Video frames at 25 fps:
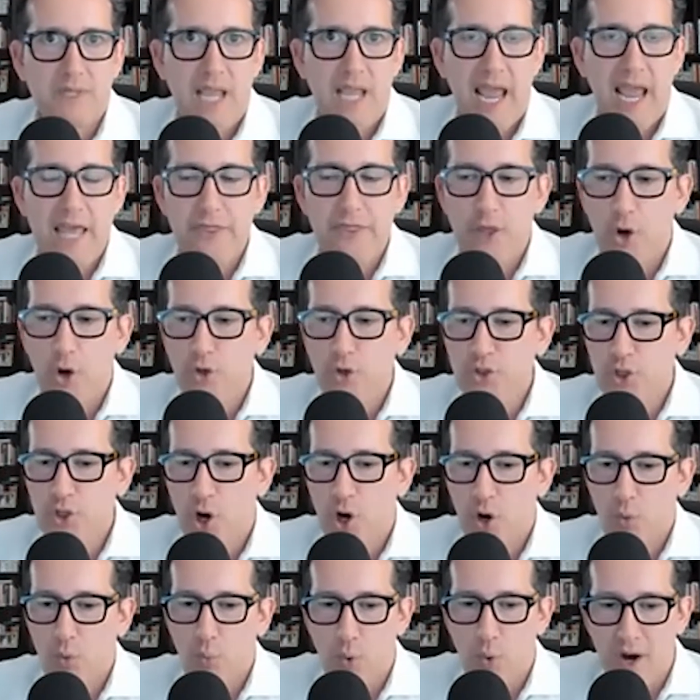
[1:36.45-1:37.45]
And those
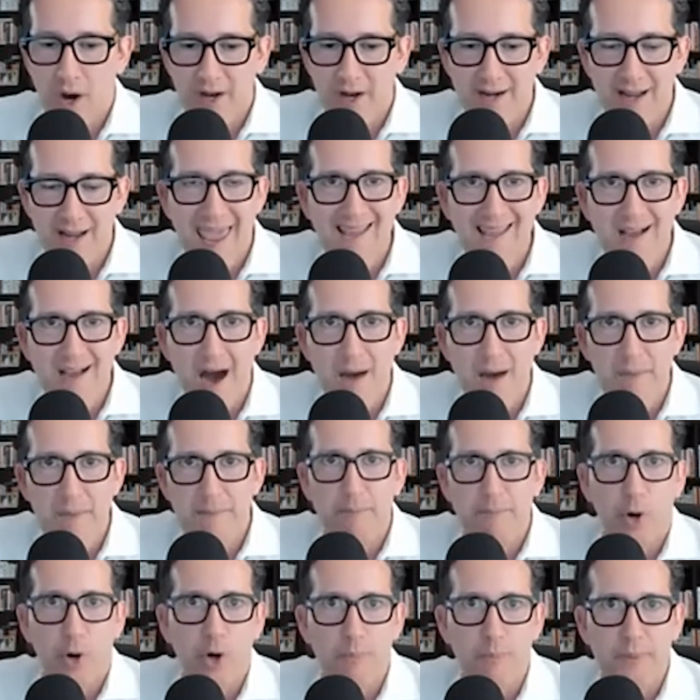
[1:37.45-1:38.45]
are: one, a common
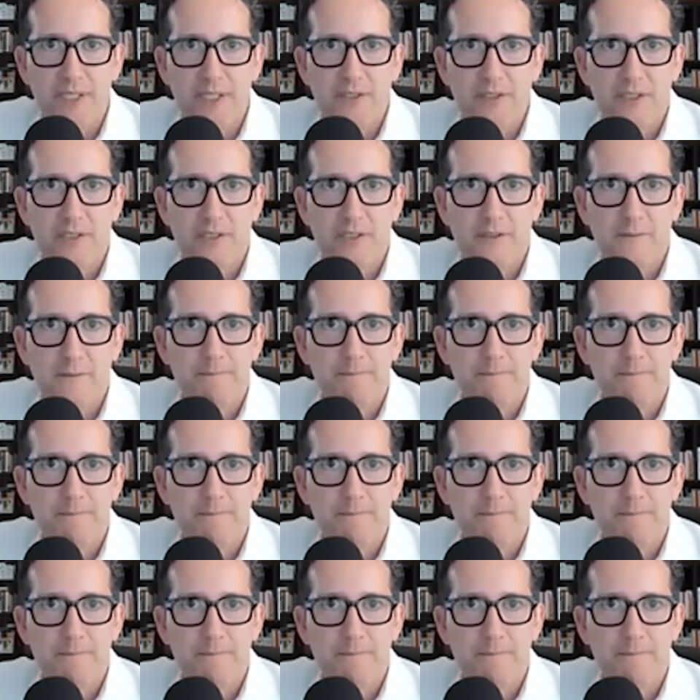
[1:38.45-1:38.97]
purpose;